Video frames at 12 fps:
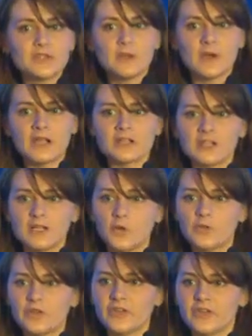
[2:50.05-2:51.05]
you actually
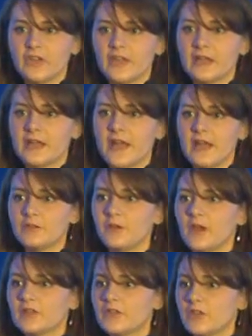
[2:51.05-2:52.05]
want to see
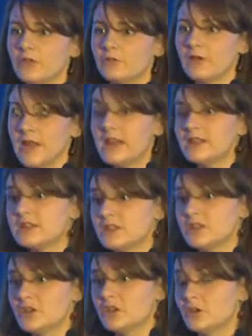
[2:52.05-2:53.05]
adverts that are related
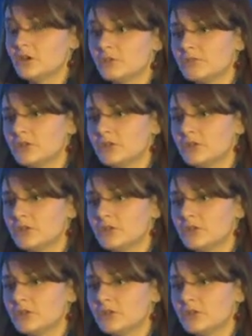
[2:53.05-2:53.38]
to you.